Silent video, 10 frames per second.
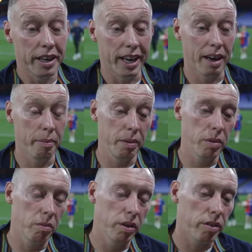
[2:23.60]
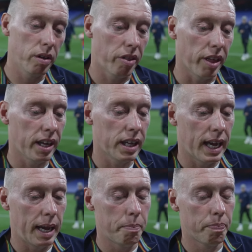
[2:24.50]
Yeah, I mean, I think
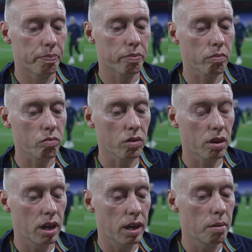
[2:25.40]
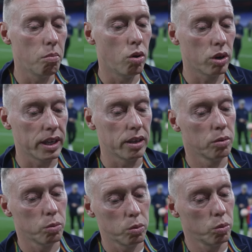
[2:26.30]

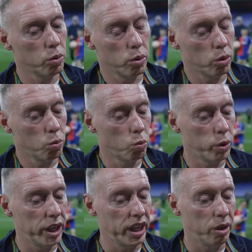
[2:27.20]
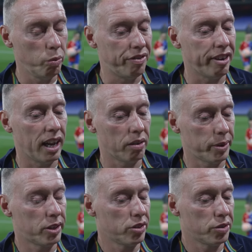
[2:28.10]
Morgan, we felt
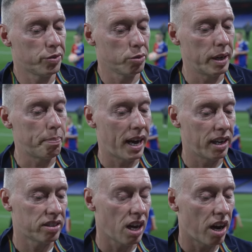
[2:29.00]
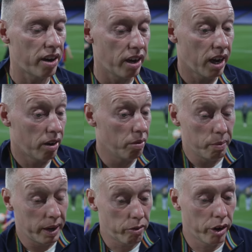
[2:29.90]
because of the way Palace are and the
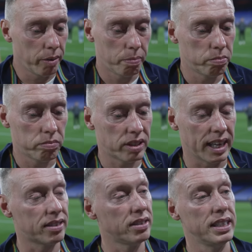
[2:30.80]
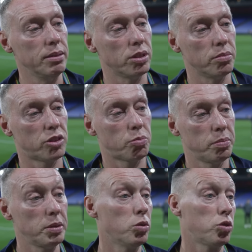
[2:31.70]
way Roy sets his teams up,
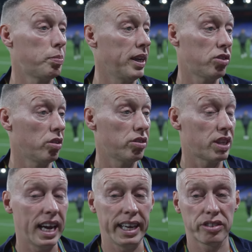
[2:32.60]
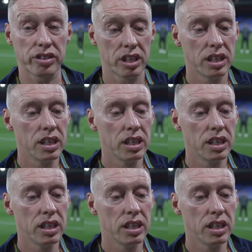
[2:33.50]
there'd be more space on the sides